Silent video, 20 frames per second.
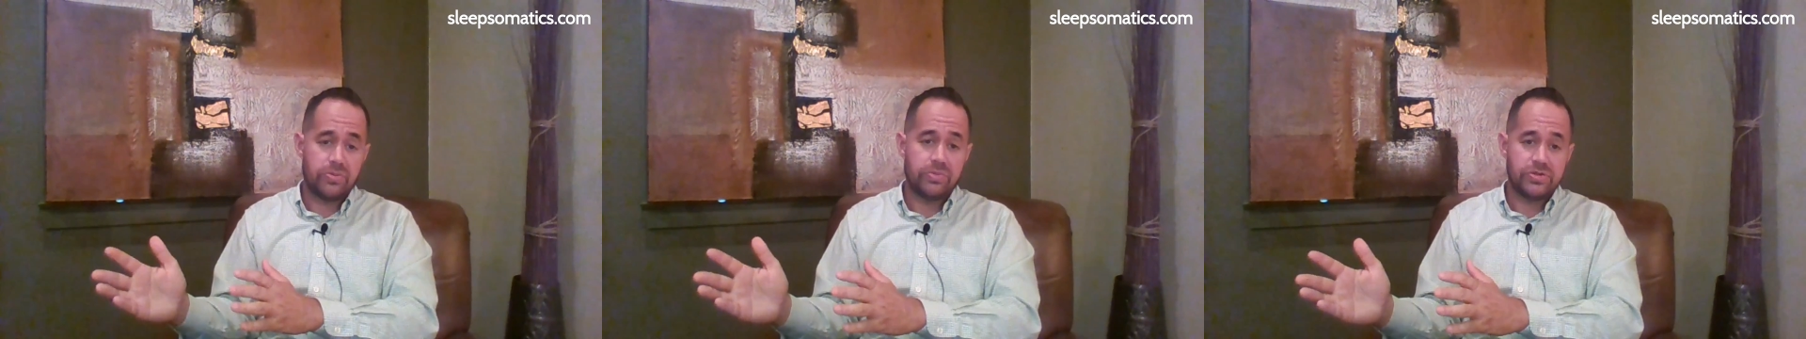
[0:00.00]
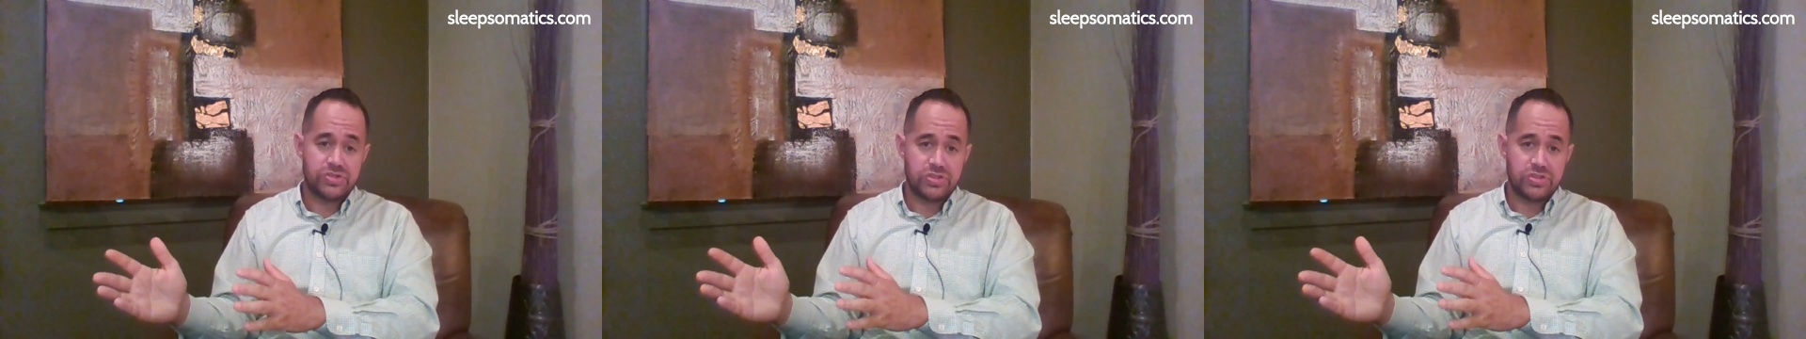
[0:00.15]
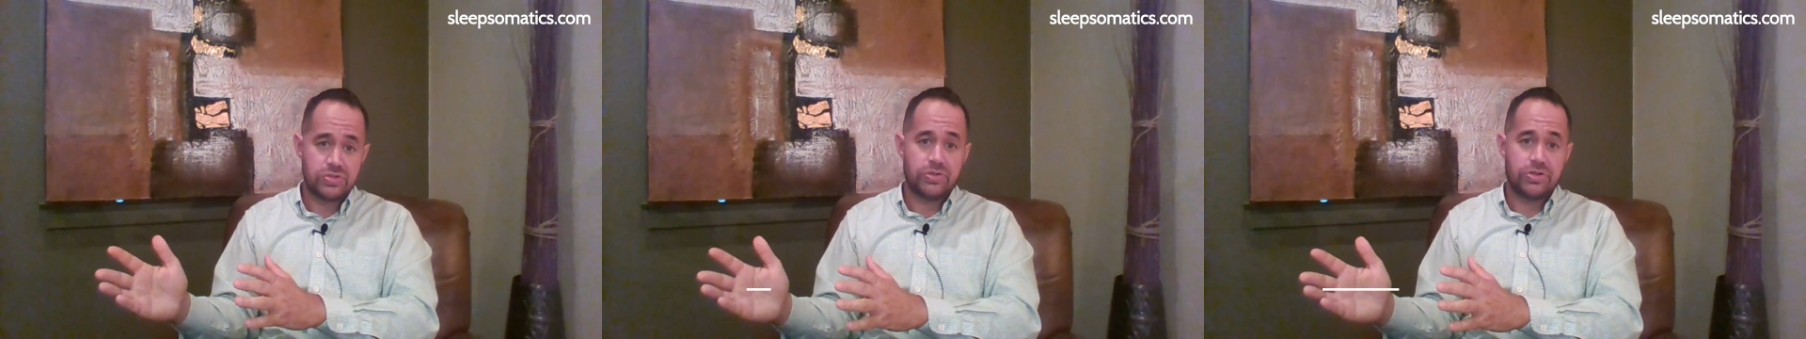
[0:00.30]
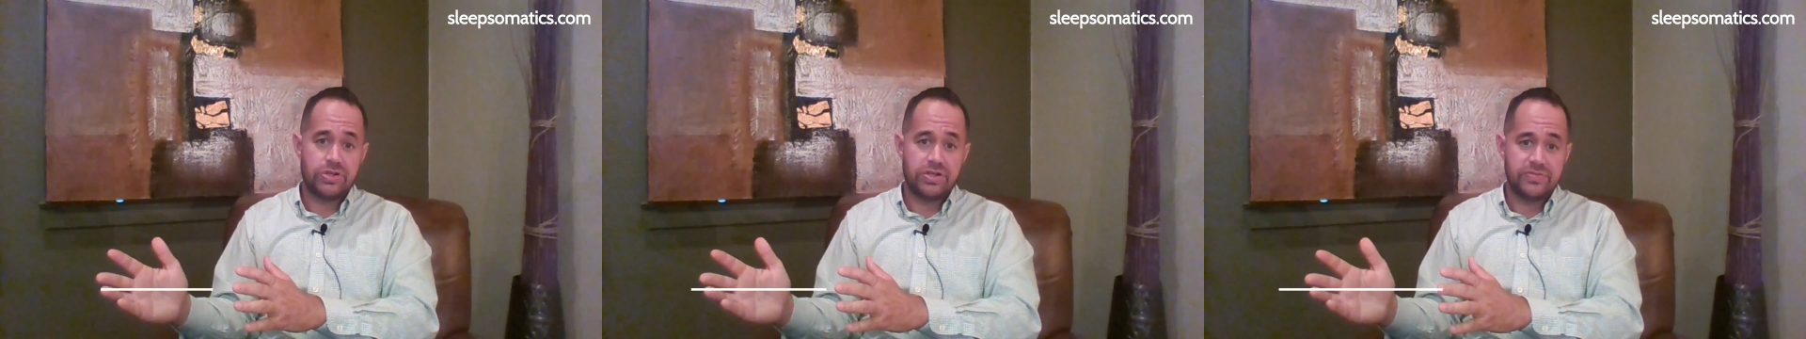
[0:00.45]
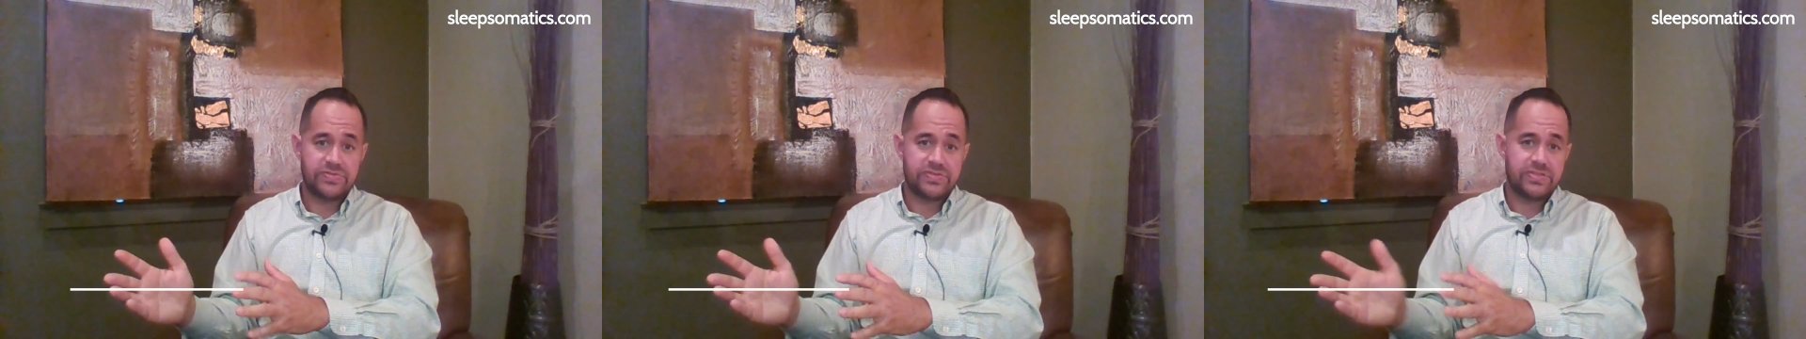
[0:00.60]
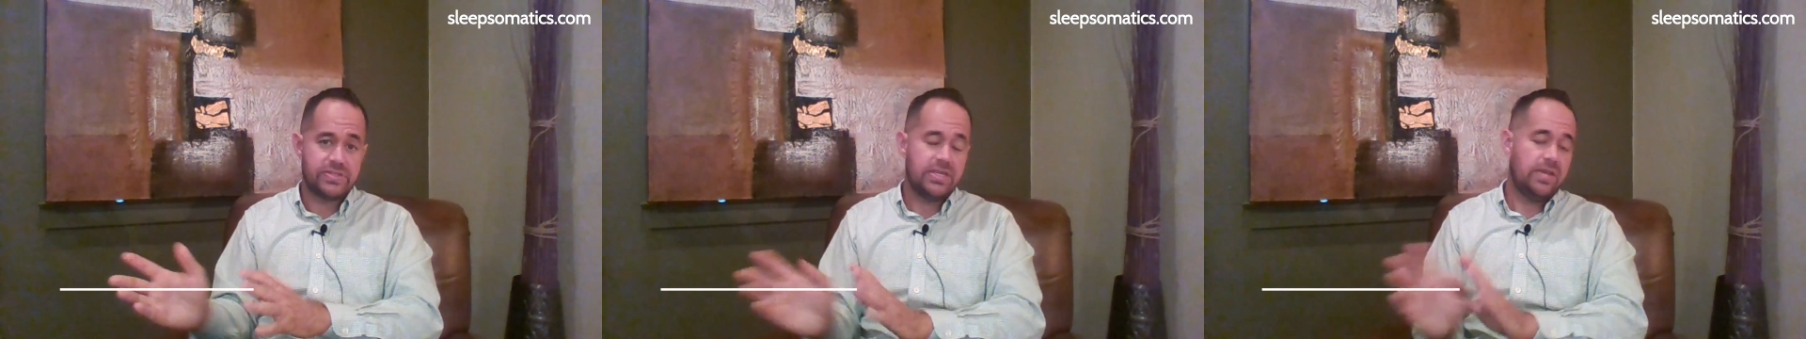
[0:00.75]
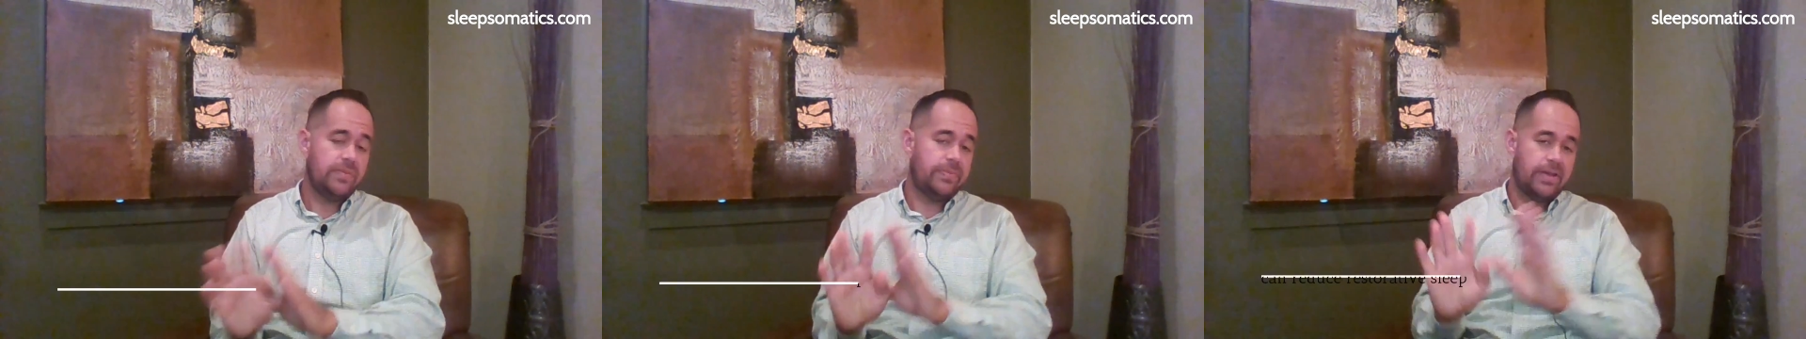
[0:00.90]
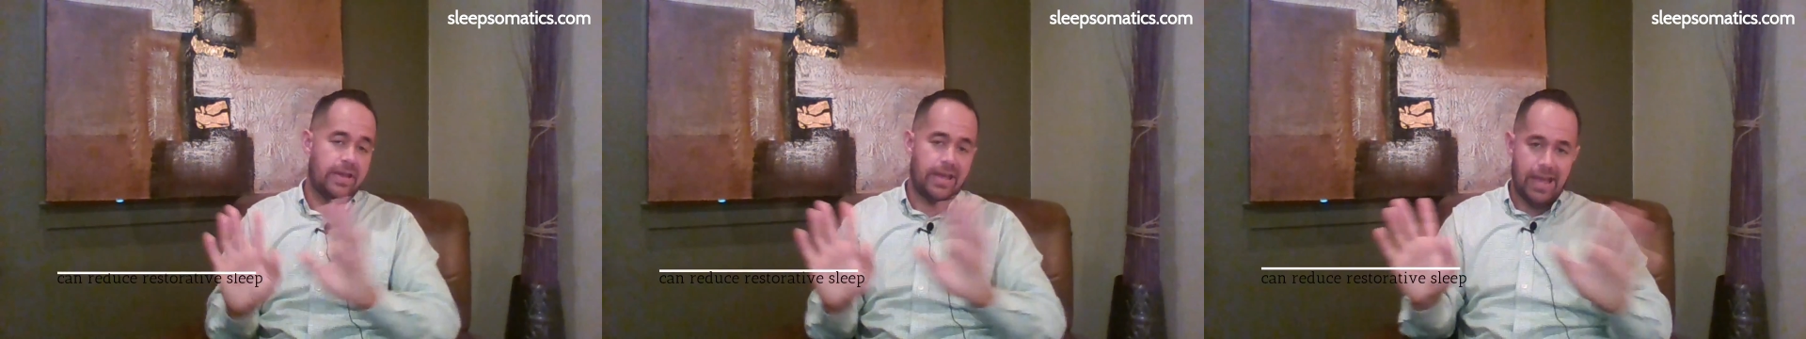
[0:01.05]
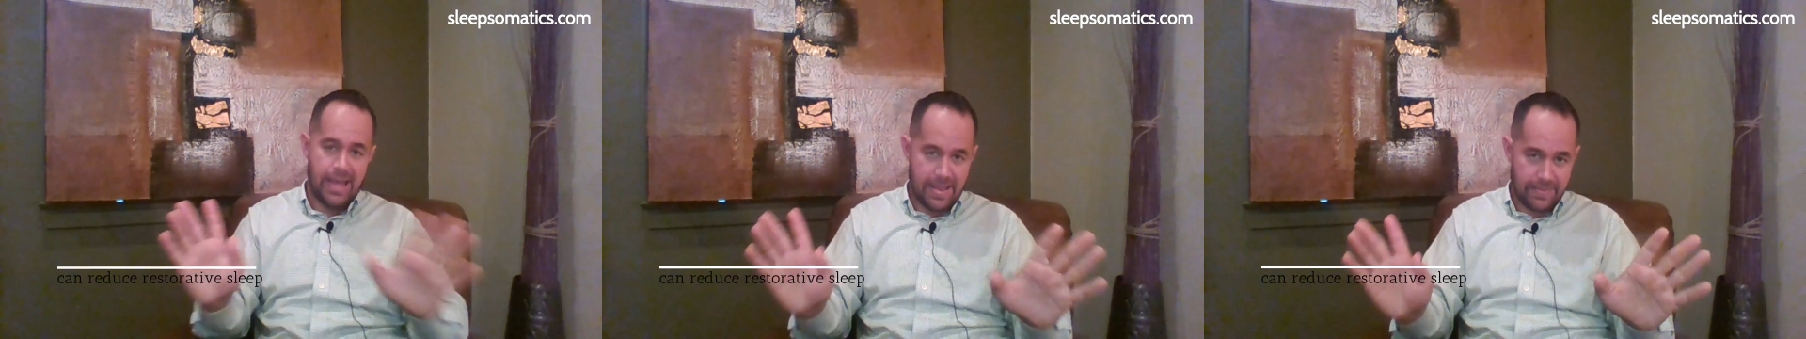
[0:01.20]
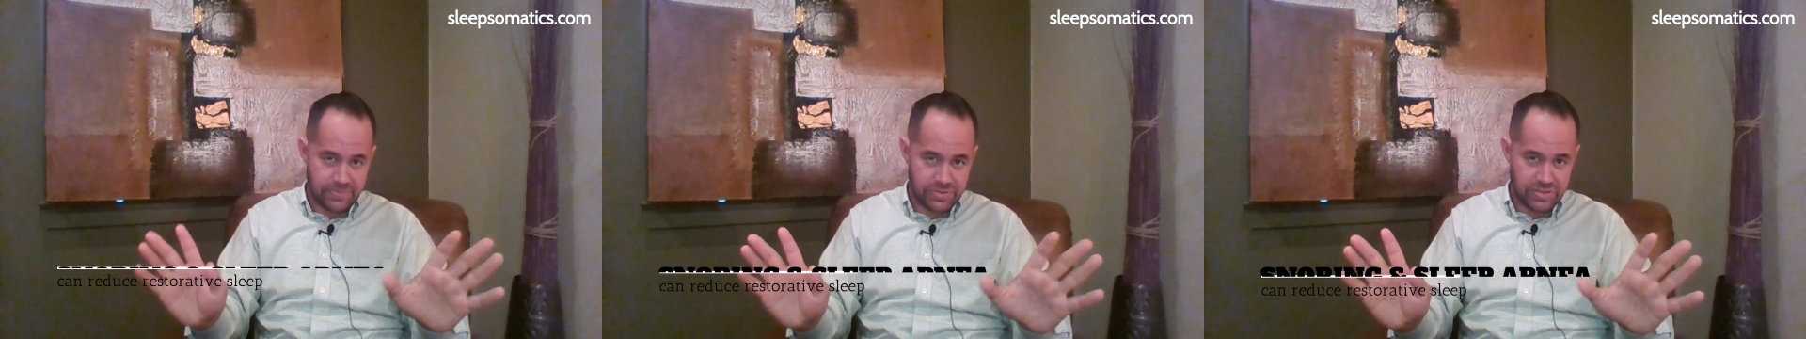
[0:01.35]
restorative sleep?
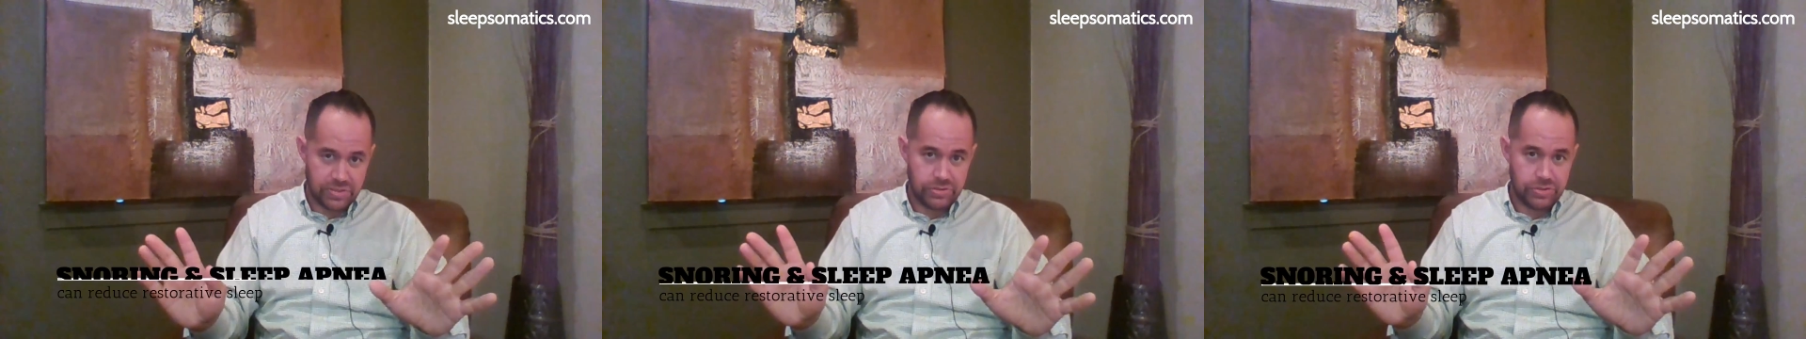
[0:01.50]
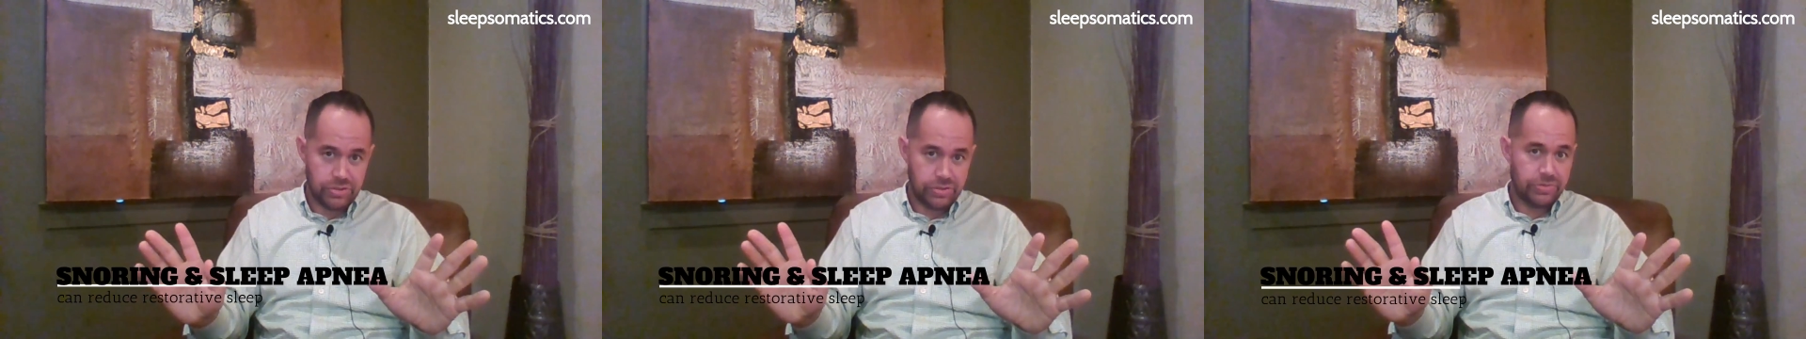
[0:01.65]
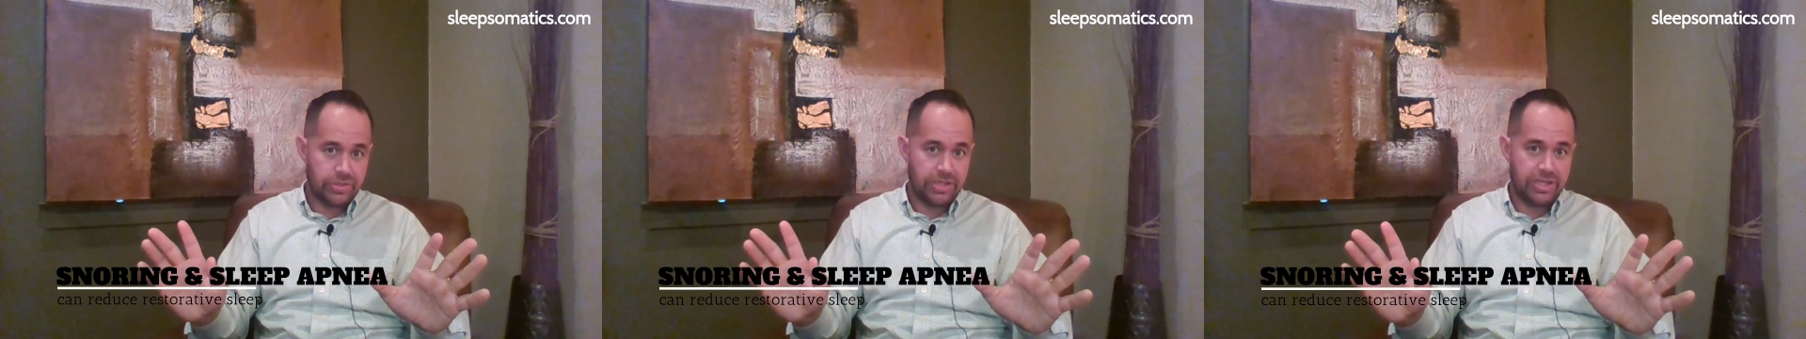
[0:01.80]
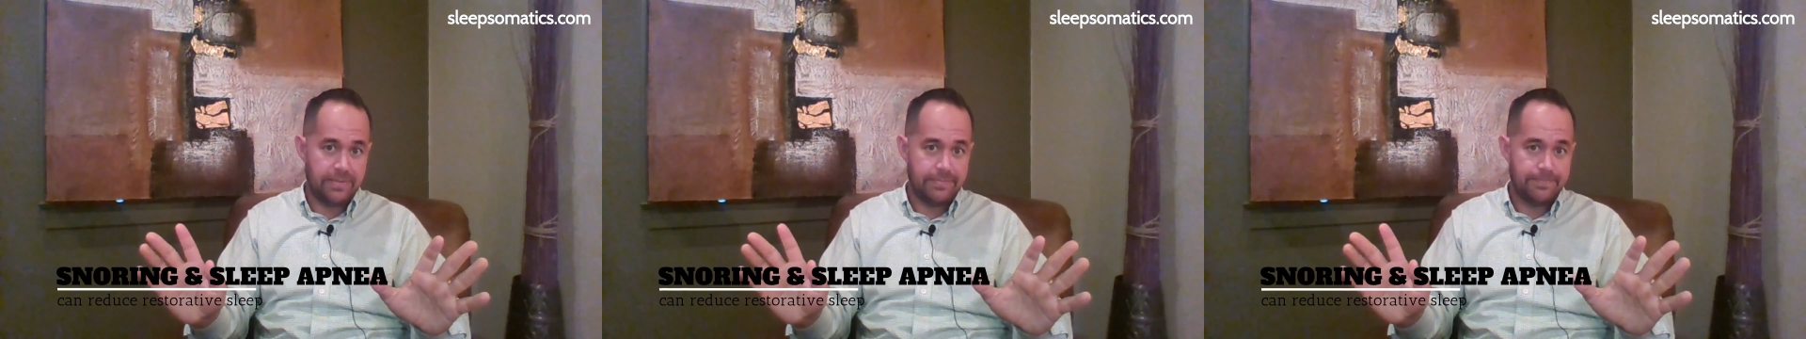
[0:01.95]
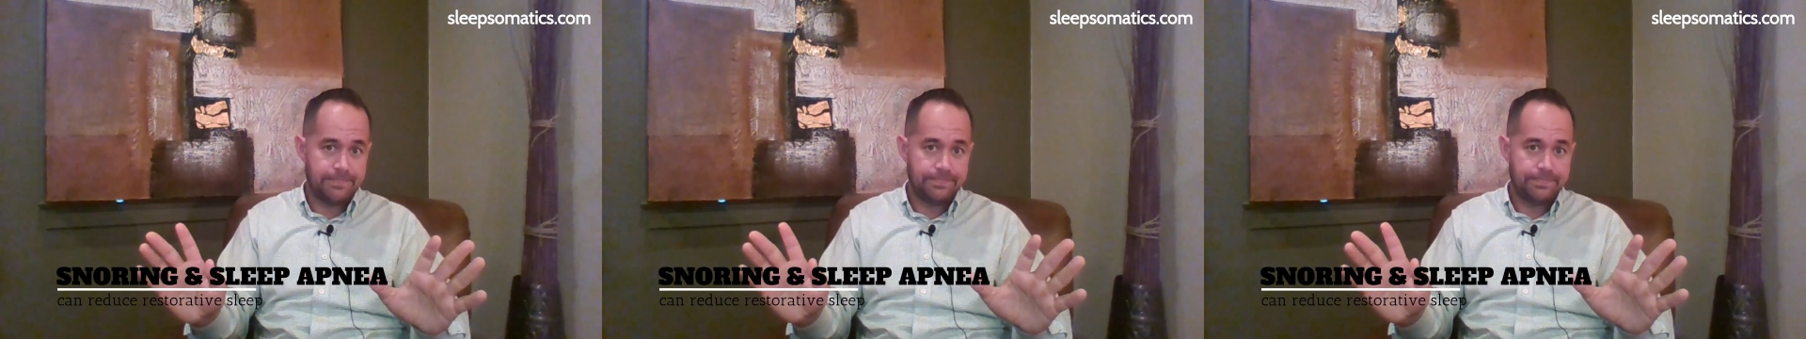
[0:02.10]
Absolutely.